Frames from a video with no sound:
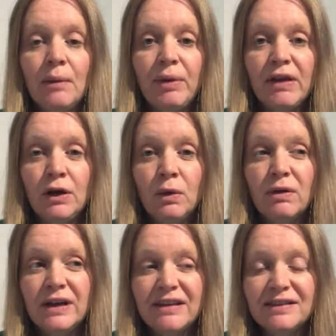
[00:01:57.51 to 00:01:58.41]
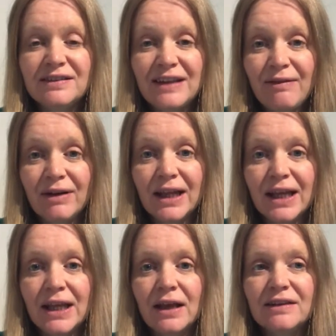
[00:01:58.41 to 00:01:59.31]
but they're not
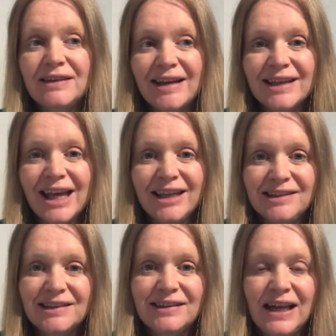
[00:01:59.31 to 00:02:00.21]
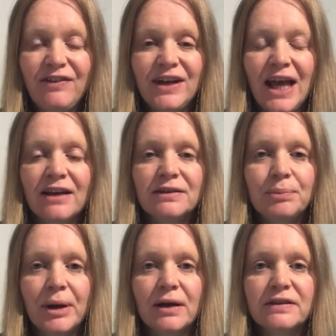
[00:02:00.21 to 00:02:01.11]
necessarily dedicated telephony
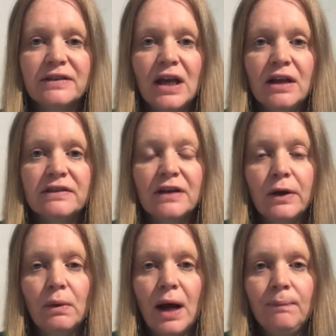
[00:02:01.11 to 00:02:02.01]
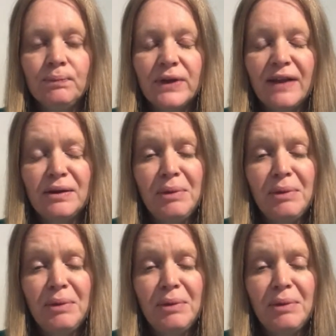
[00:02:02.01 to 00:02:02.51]
experts. So and the